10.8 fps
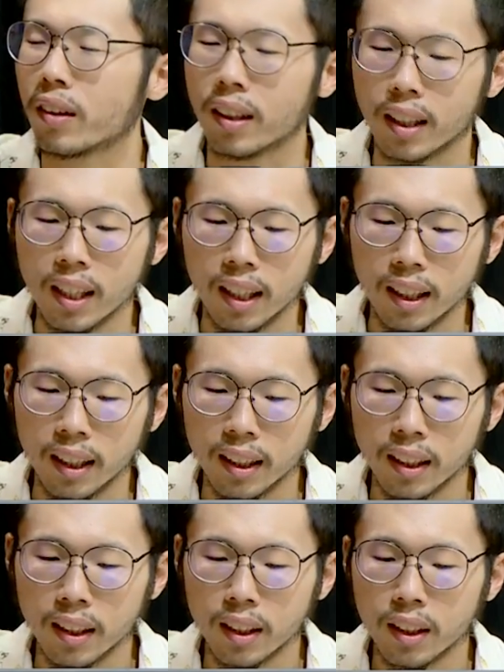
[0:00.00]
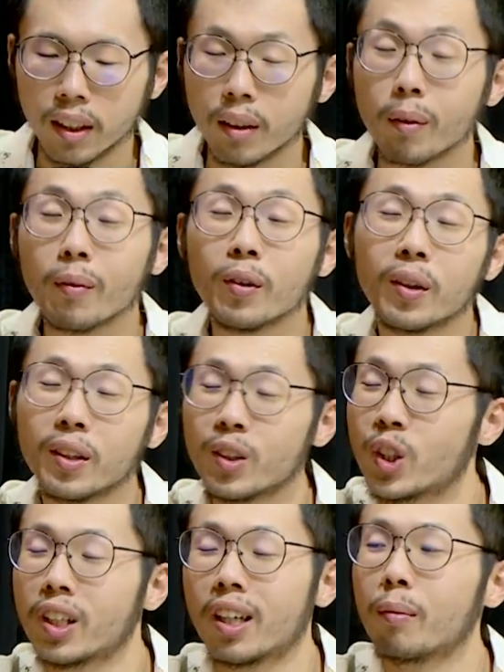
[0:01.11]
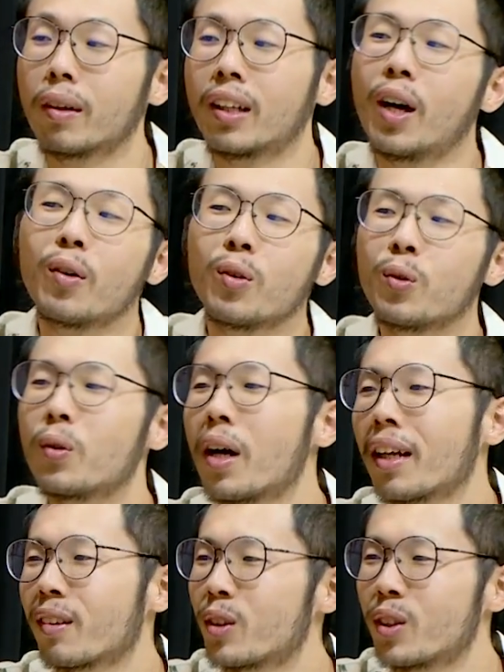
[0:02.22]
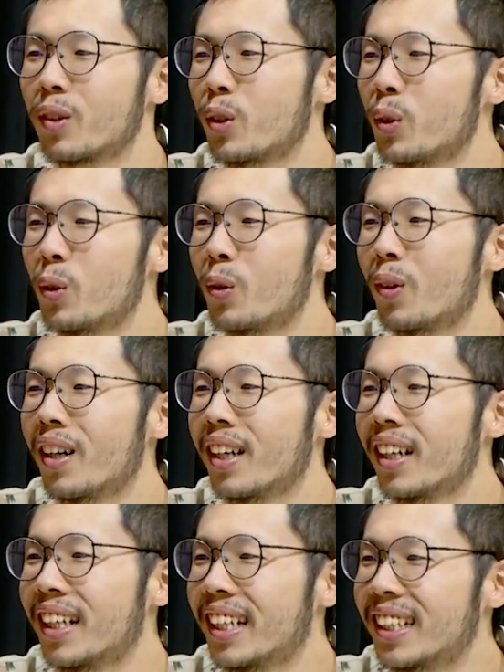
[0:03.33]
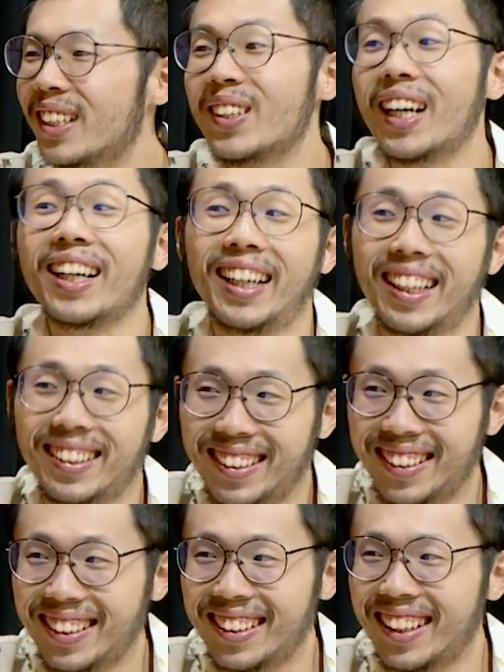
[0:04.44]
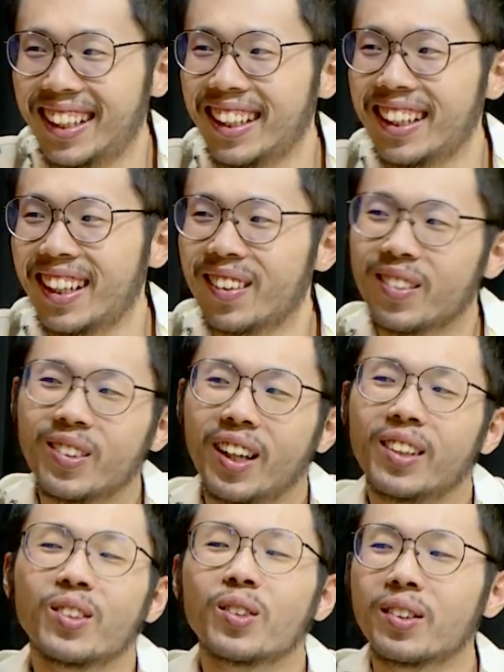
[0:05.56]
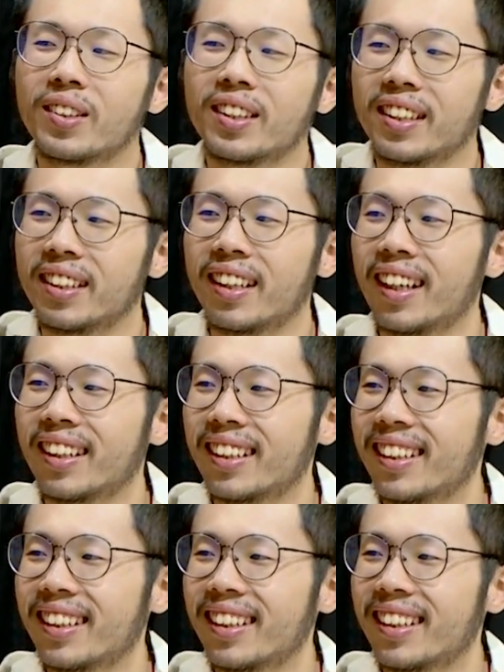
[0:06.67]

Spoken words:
yeah, and maybe you can share about how you got to the dialectic society, how you got interested in that.